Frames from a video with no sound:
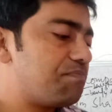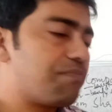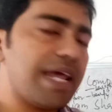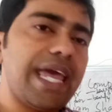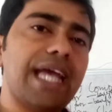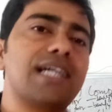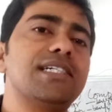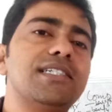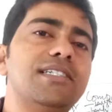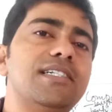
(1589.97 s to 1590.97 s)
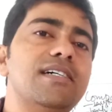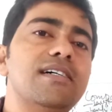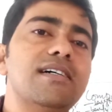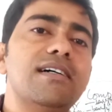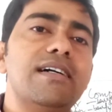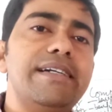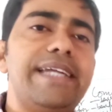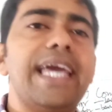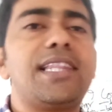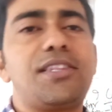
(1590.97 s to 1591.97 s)
break.
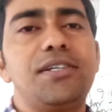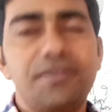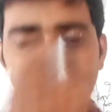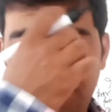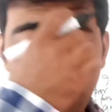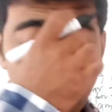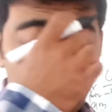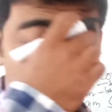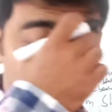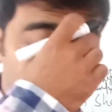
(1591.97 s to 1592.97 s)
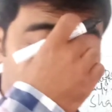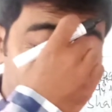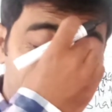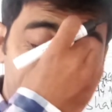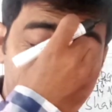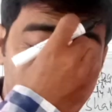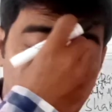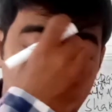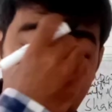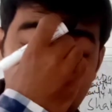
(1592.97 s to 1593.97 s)
Death,
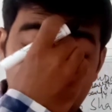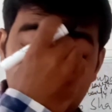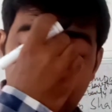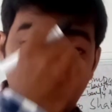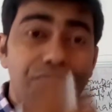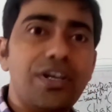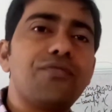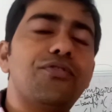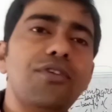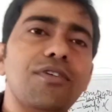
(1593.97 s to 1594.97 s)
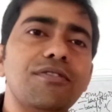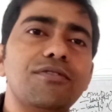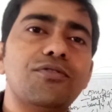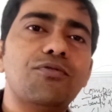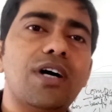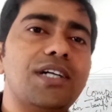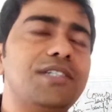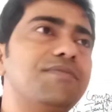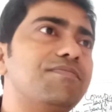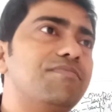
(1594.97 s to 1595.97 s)
the most fearful word.
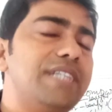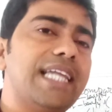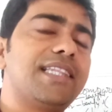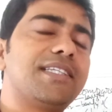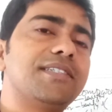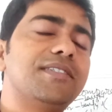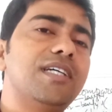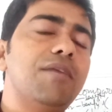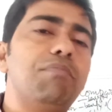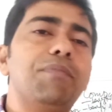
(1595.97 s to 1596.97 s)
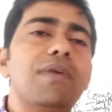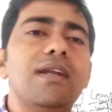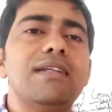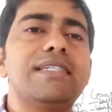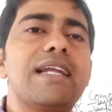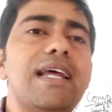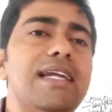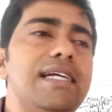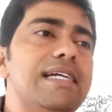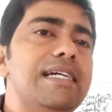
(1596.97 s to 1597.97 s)
Death. People
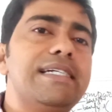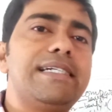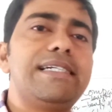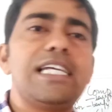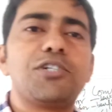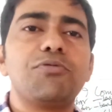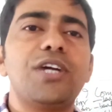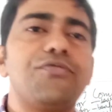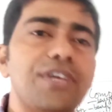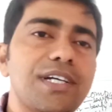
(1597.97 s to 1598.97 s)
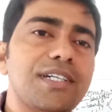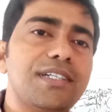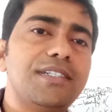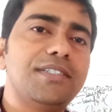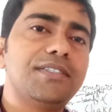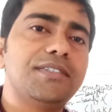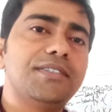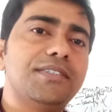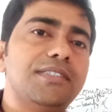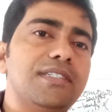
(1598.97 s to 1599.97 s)
generally tends to get fear,
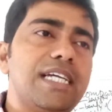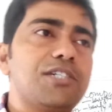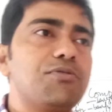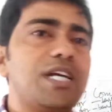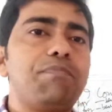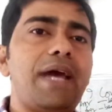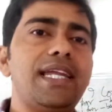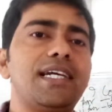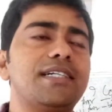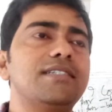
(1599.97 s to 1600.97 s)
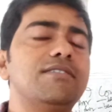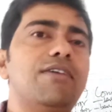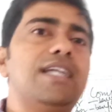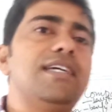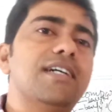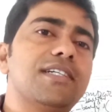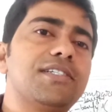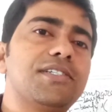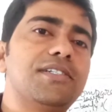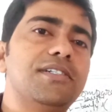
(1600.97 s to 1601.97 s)
tends to get panic when he
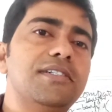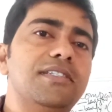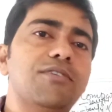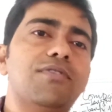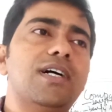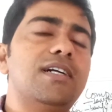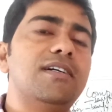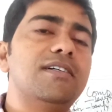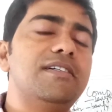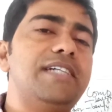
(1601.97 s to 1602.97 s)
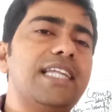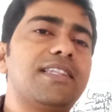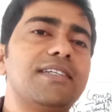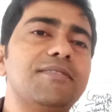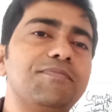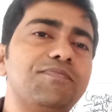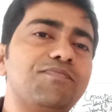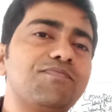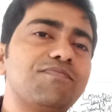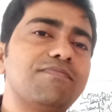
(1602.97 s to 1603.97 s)
hears the word death.
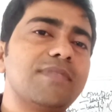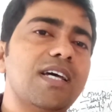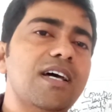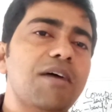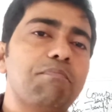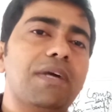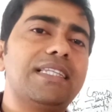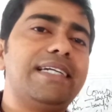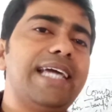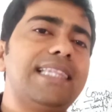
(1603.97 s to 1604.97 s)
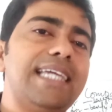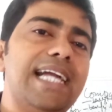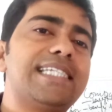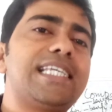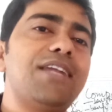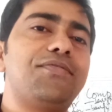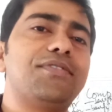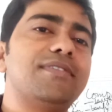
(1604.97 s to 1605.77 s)
But the death itself